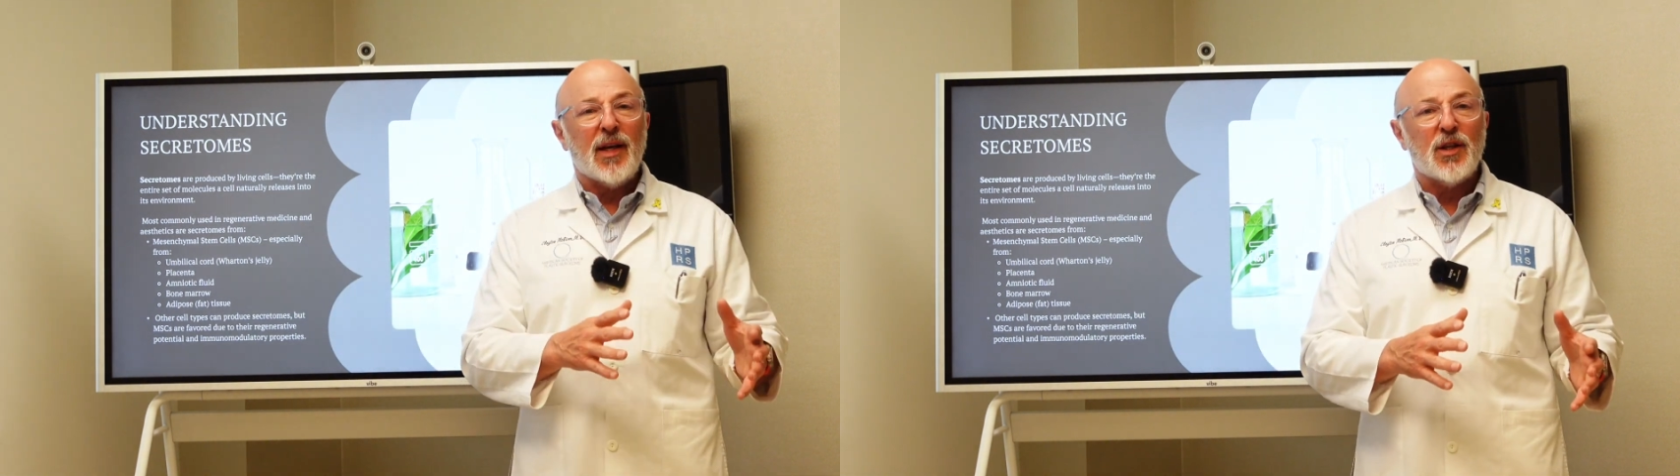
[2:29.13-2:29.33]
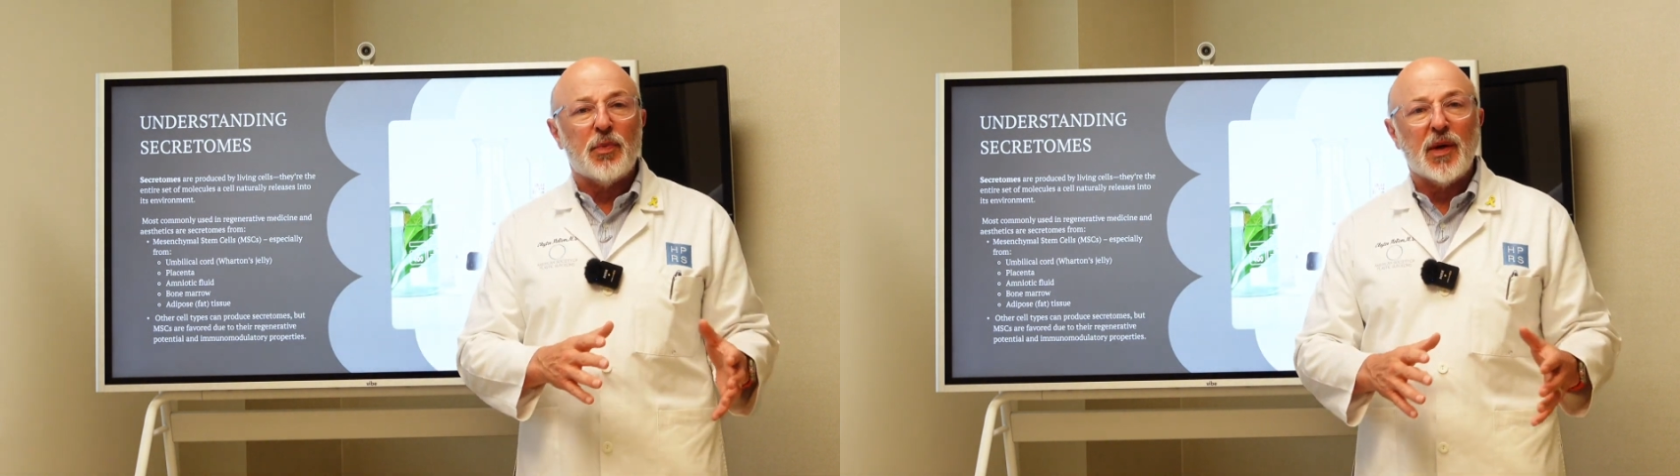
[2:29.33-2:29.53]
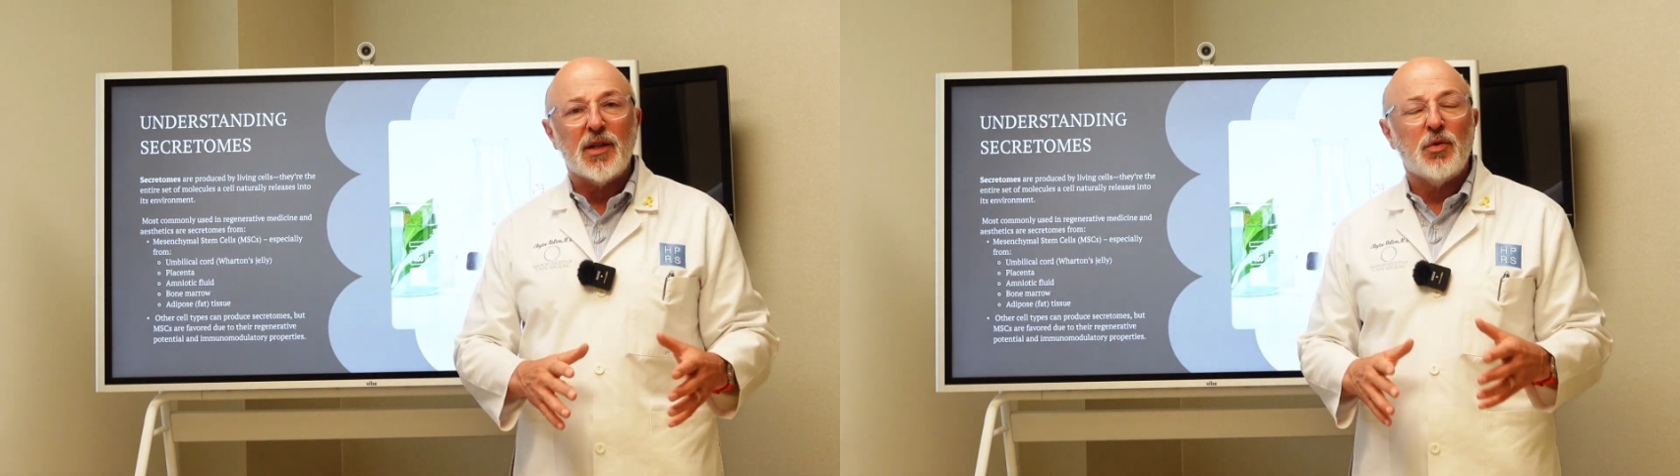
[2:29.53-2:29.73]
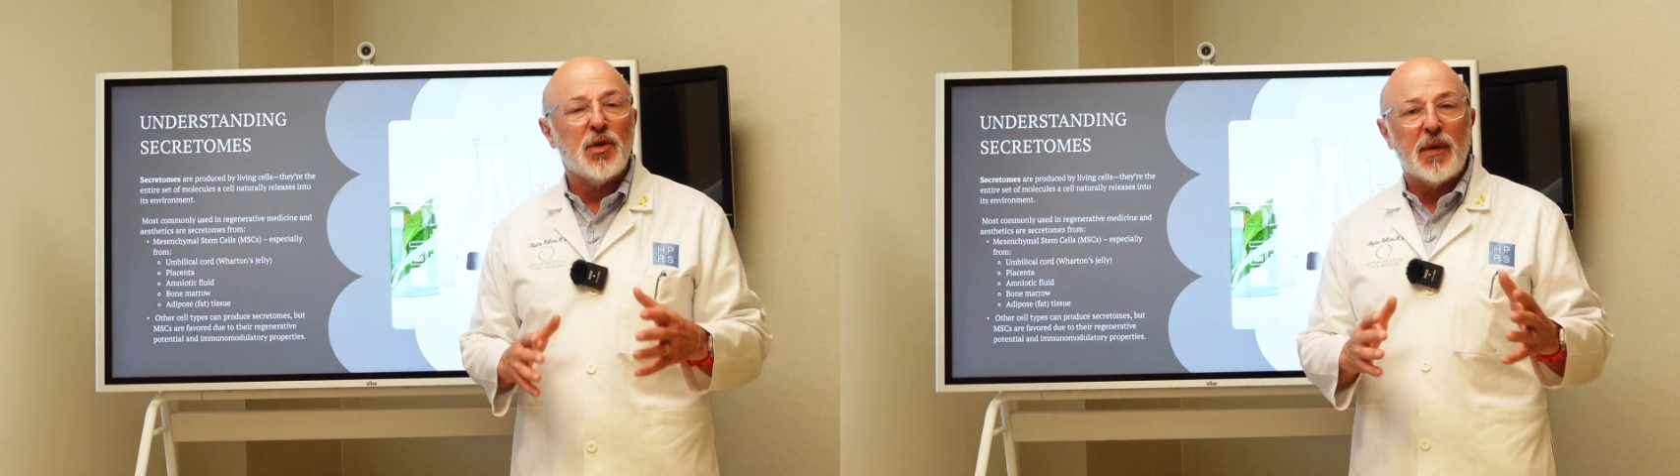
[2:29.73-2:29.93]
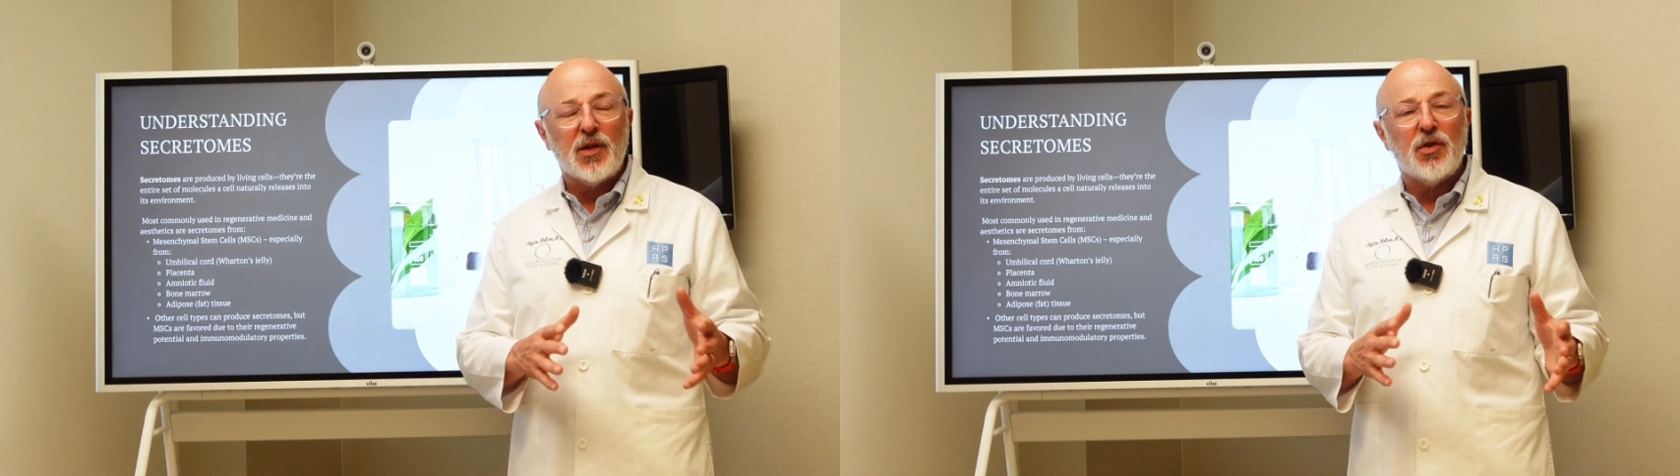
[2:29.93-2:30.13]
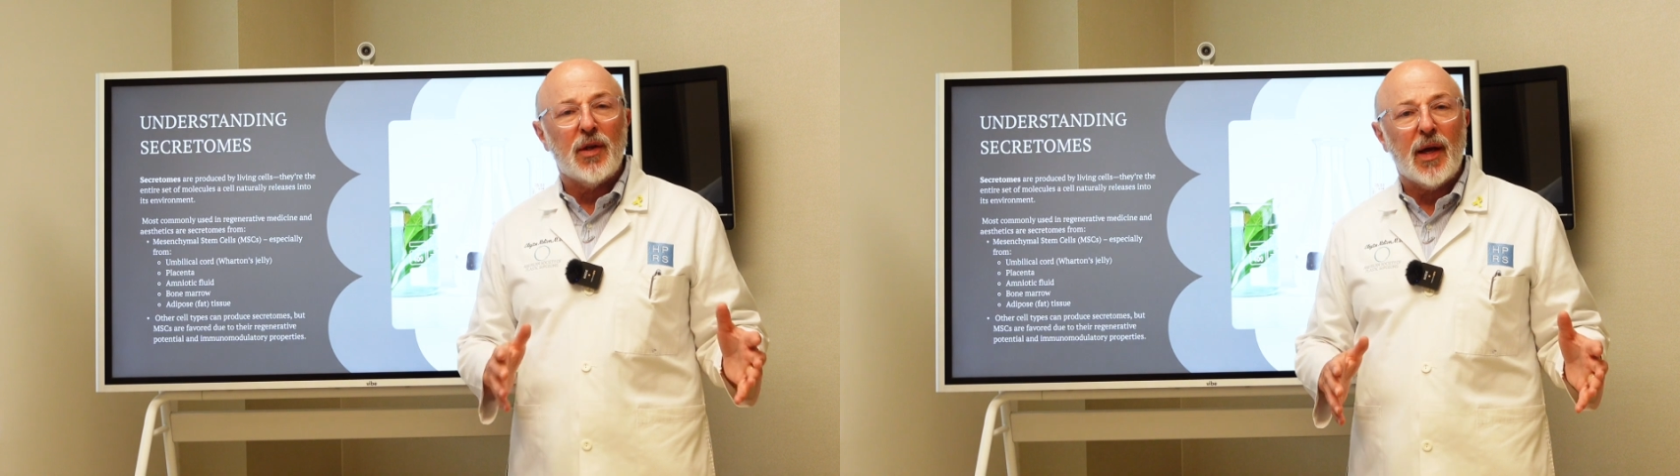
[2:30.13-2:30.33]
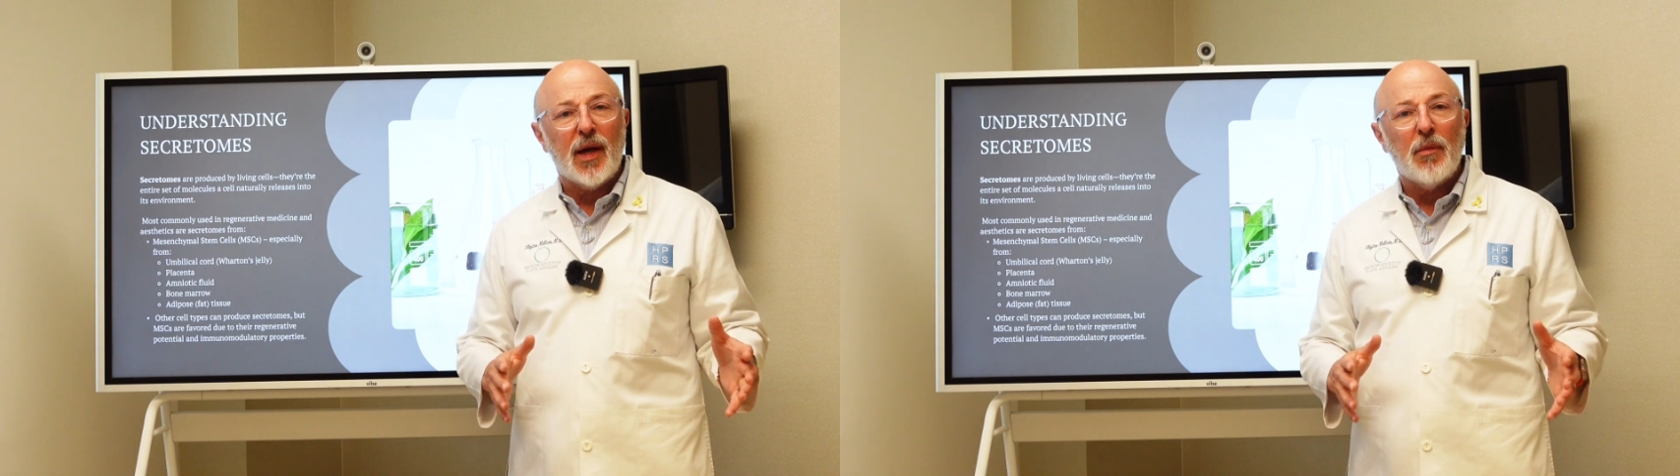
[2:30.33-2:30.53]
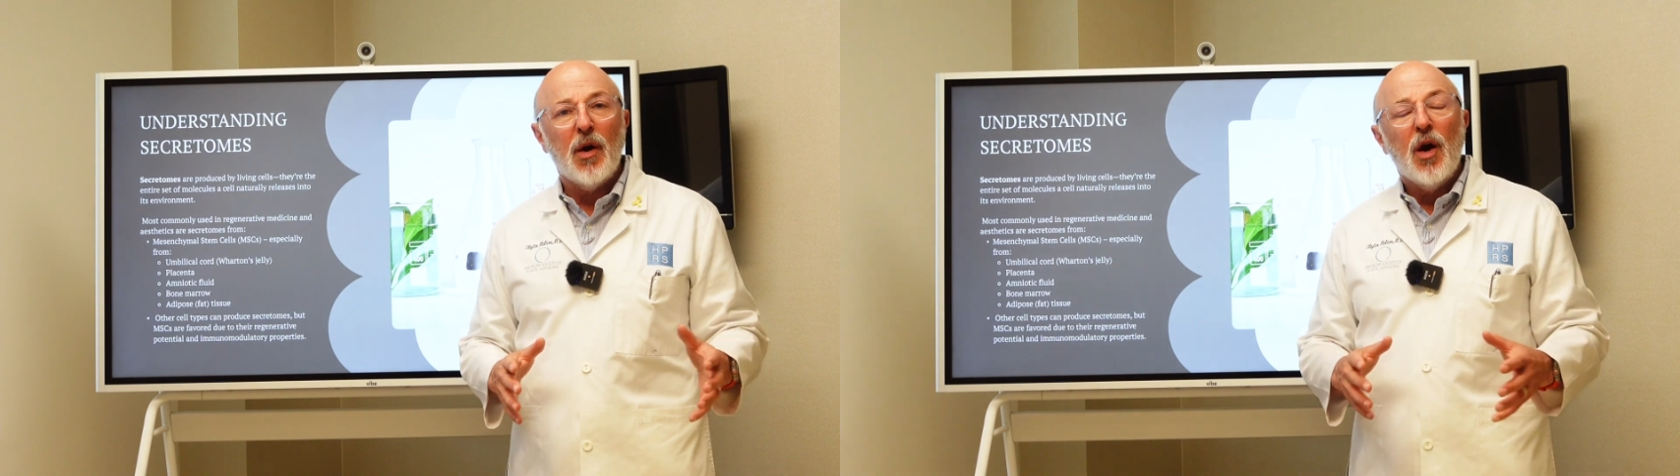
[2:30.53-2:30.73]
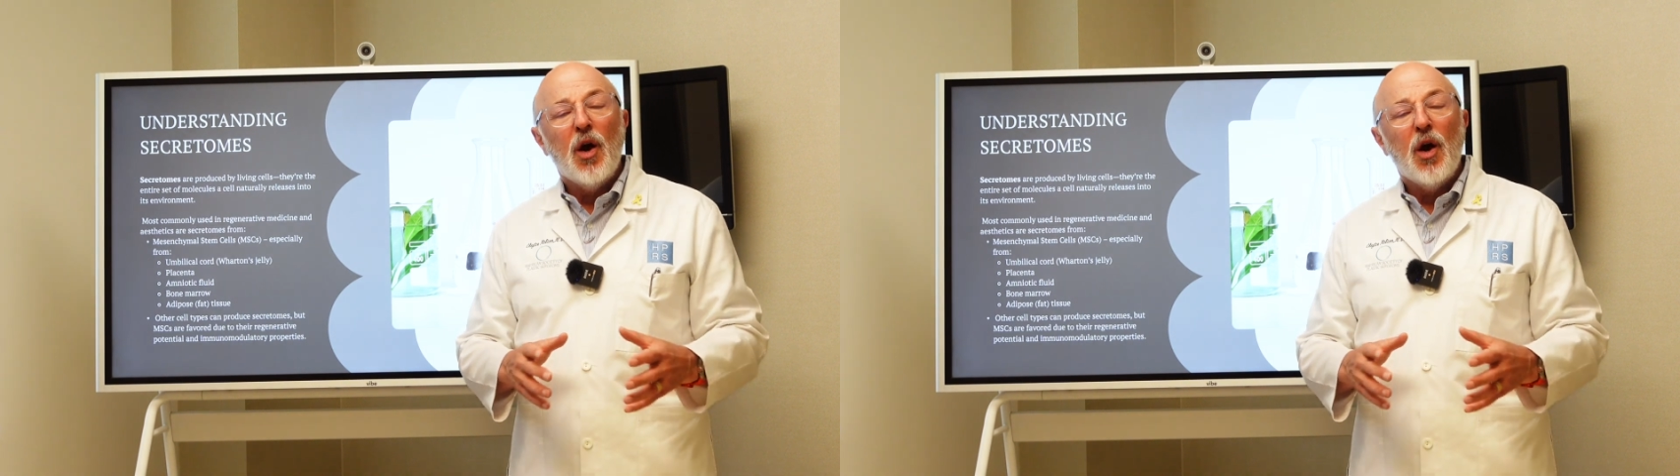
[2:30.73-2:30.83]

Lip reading: express to a special lab